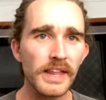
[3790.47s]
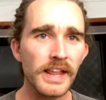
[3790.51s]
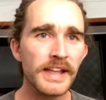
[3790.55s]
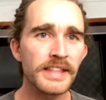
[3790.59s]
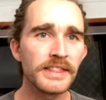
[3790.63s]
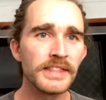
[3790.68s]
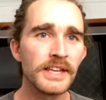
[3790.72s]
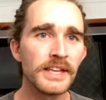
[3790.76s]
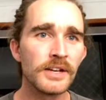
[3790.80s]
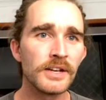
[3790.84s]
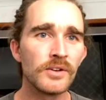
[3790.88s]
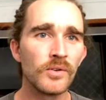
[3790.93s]

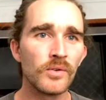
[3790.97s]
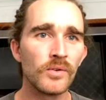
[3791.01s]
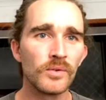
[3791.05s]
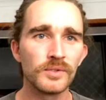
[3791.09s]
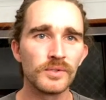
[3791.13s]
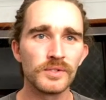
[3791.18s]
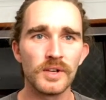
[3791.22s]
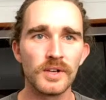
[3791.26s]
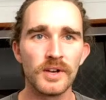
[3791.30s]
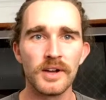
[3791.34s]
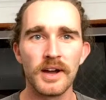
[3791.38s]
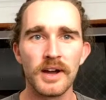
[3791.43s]
And then
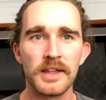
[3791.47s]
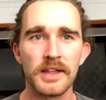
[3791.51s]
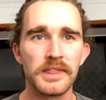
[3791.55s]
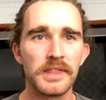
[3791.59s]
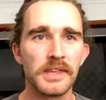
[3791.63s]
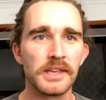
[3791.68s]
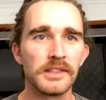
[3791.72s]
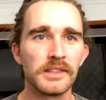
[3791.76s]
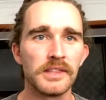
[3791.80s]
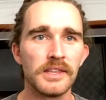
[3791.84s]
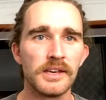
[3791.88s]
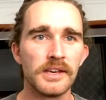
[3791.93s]
also, I
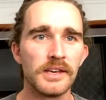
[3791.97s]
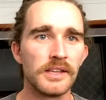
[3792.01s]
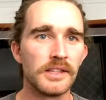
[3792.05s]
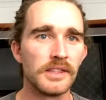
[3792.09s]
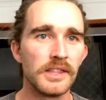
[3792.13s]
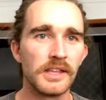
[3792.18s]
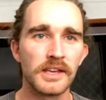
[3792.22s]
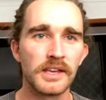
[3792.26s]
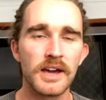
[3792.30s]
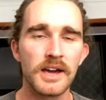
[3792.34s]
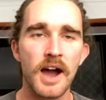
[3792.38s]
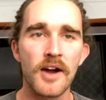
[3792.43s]
think
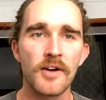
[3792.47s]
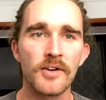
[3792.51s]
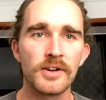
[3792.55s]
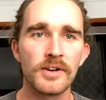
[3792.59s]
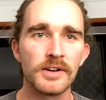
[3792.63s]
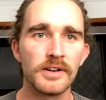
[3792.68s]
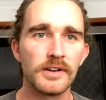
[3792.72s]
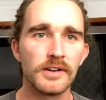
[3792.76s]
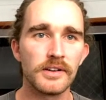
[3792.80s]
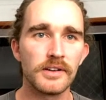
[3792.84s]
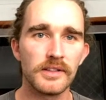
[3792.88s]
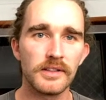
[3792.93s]
the
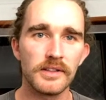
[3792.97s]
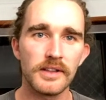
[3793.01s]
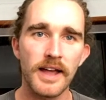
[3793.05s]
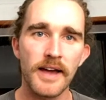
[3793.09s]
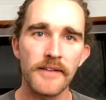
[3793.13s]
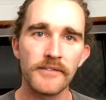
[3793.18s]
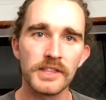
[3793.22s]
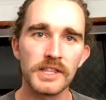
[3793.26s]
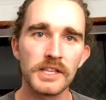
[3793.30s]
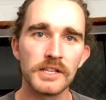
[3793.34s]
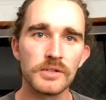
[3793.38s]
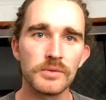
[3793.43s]
current,
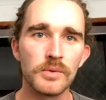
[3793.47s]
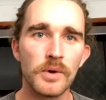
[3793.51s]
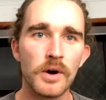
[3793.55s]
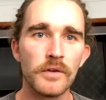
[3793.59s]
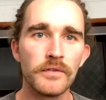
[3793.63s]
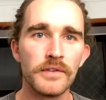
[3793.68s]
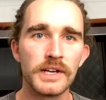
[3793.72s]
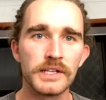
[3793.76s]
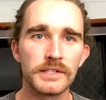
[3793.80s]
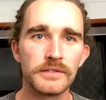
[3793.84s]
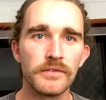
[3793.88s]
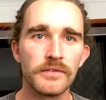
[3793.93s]
having the
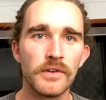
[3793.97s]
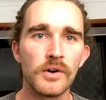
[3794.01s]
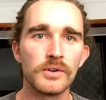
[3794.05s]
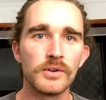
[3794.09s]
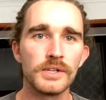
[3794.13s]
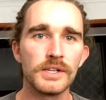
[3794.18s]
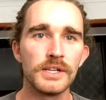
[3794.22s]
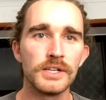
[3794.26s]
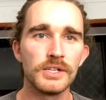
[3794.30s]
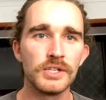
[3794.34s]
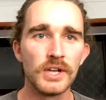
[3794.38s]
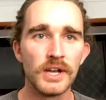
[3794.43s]
12S
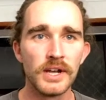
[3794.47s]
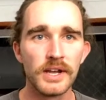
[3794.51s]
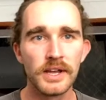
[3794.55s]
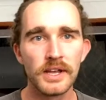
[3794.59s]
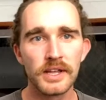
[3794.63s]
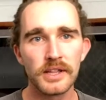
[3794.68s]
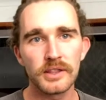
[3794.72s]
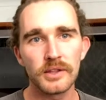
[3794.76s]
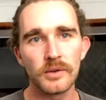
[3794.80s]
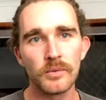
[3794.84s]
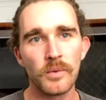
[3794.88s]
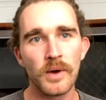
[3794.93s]
voltage,
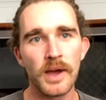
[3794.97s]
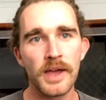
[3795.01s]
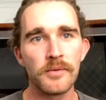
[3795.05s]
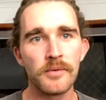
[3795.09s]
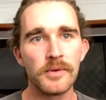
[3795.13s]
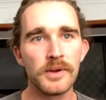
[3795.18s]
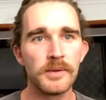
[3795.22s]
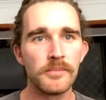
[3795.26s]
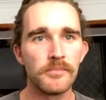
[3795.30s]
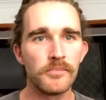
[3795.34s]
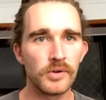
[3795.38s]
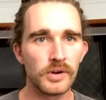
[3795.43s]
the way
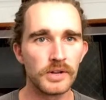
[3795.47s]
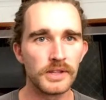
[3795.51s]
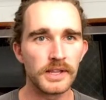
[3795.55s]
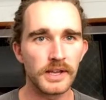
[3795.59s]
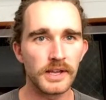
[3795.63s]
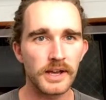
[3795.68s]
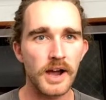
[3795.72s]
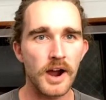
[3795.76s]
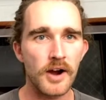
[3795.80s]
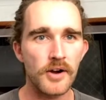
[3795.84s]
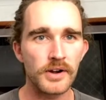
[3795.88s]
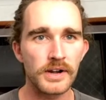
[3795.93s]
we're putting
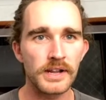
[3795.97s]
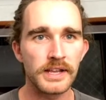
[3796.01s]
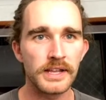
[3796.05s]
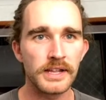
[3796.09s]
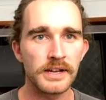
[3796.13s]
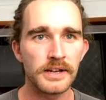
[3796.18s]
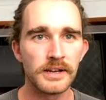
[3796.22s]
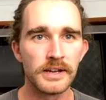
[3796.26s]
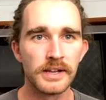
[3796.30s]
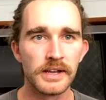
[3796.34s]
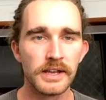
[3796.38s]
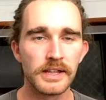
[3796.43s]
the current
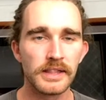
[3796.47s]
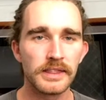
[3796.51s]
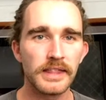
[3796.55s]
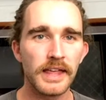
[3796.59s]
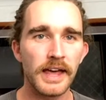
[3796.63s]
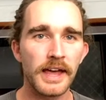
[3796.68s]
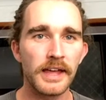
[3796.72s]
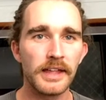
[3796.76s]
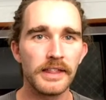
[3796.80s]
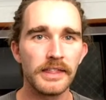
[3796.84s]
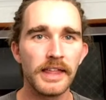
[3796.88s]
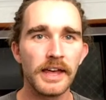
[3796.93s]
in,
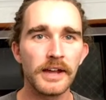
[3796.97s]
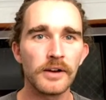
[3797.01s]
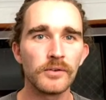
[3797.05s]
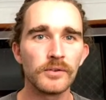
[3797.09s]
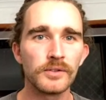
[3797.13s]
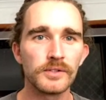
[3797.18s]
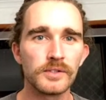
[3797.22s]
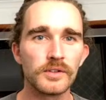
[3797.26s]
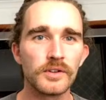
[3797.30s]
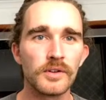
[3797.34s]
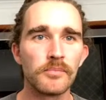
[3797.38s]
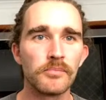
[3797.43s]
that
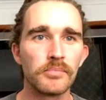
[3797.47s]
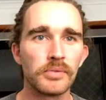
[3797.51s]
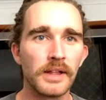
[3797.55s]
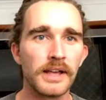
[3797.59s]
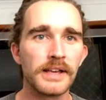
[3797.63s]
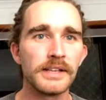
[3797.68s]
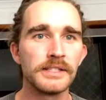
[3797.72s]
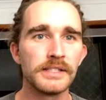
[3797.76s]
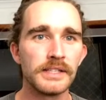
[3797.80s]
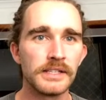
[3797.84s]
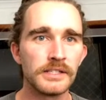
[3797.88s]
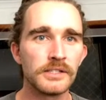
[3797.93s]
all sort of
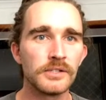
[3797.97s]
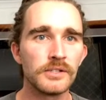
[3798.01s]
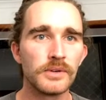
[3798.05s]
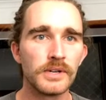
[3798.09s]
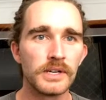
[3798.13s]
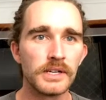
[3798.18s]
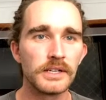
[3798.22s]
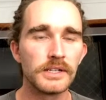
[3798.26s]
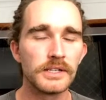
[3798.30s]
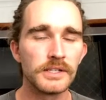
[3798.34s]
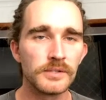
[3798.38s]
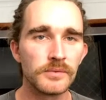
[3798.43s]
plays into
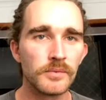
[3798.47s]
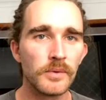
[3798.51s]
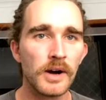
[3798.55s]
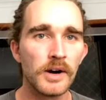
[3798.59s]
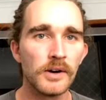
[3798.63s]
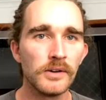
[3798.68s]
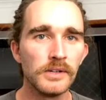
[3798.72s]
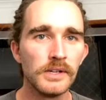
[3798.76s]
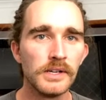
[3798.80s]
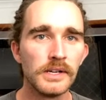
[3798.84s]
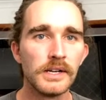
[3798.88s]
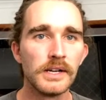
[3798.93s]
it as
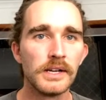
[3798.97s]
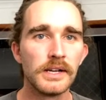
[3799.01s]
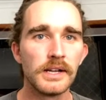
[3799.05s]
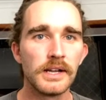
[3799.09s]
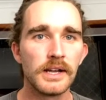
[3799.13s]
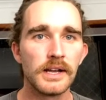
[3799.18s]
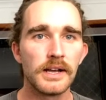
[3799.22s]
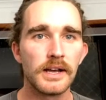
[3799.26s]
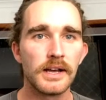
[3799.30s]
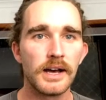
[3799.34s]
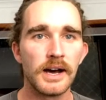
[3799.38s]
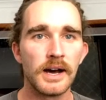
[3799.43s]
well.
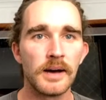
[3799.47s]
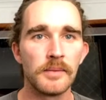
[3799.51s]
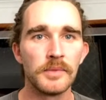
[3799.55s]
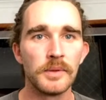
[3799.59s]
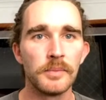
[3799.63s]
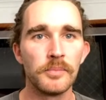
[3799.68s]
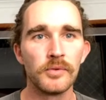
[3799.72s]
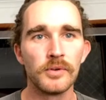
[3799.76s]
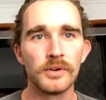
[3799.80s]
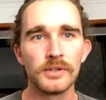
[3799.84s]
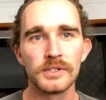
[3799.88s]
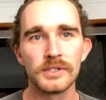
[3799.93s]

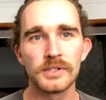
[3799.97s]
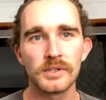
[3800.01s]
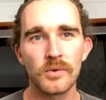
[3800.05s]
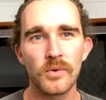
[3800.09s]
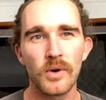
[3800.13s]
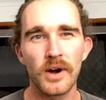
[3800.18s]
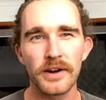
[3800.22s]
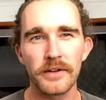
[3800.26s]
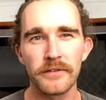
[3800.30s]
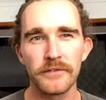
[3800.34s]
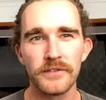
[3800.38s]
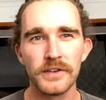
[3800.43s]
The board's
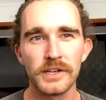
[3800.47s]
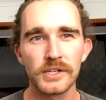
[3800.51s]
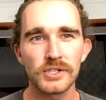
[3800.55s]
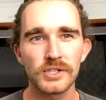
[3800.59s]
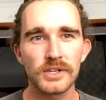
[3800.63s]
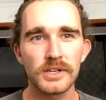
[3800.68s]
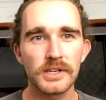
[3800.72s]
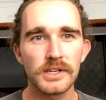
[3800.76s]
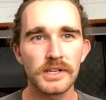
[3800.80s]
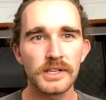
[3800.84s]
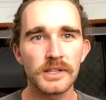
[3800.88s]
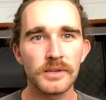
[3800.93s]
quite
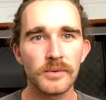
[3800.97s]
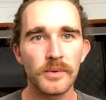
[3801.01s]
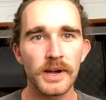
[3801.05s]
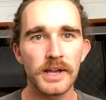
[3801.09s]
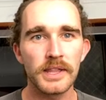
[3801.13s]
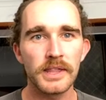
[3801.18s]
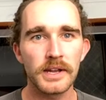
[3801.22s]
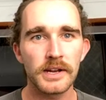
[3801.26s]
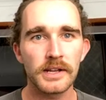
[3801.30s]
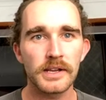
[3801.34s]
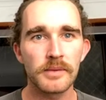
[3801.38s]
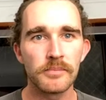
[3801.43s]
efficient in the
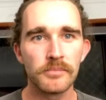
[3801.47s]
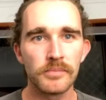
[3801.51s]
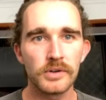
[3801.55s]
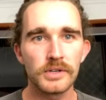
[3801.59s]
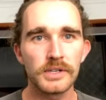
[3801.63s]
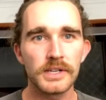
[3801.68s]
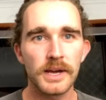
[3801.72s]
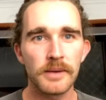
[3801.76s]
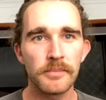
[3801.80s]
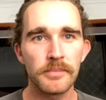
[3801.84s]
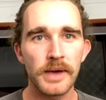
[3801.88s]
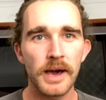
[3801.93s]
way that it can
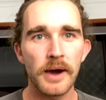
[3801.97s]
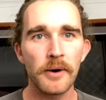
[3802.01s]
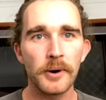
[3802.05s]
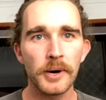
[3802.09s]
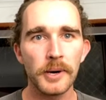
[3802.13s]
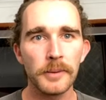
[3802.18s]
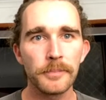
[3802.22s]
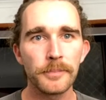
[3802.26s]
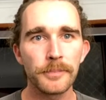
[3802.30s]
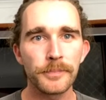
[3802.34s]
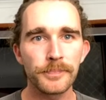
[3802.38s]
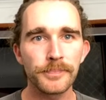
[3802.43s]
put down
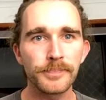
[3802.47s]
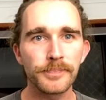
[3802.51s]
power.